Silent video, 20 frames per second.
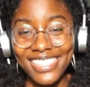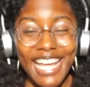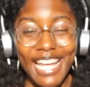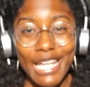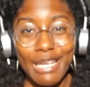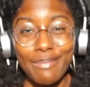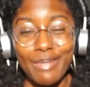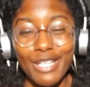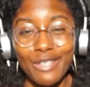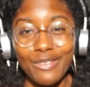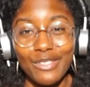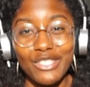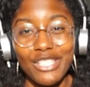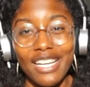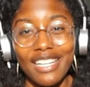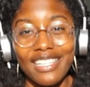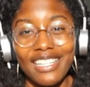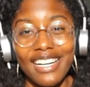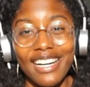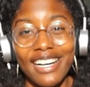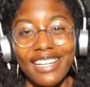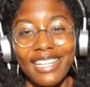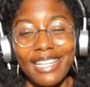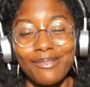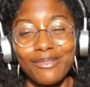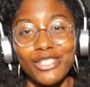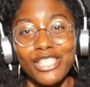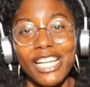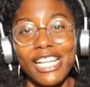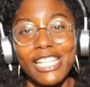Hey, beautiful child of God.
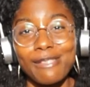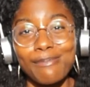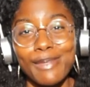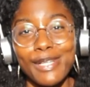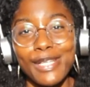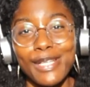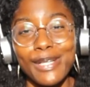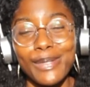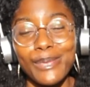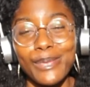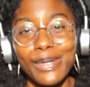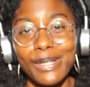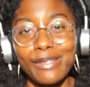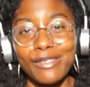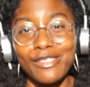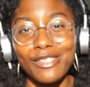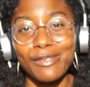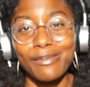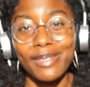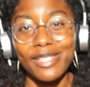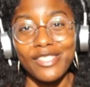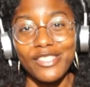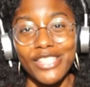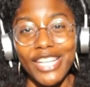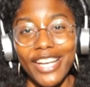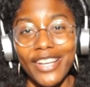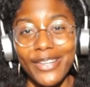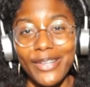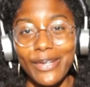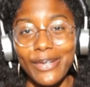I'm Jasmine and welcome to my
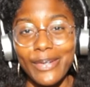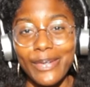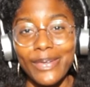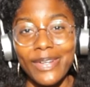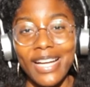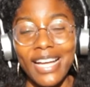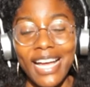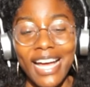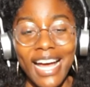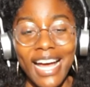channel.